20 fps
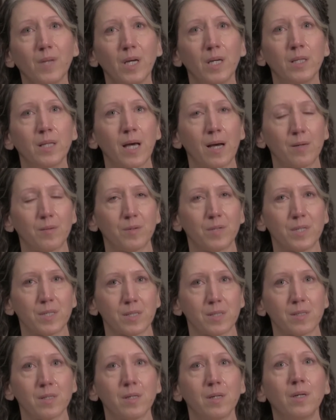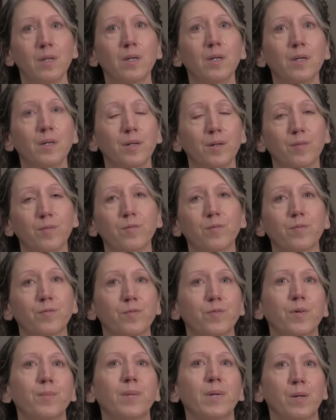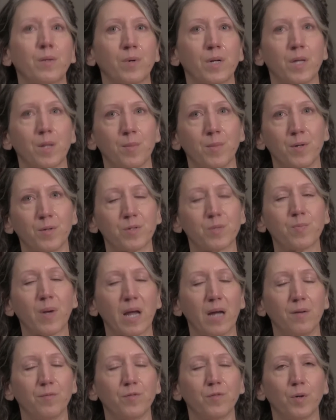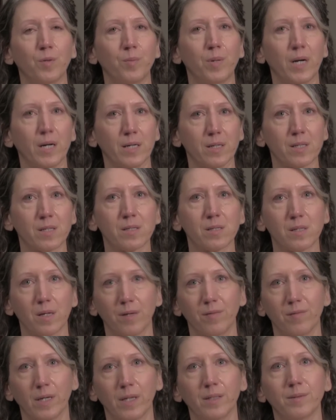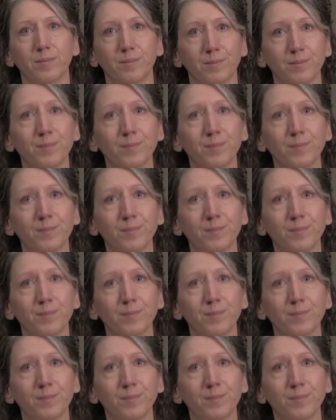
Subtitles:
And that was, for me, one of the most painful parts of it.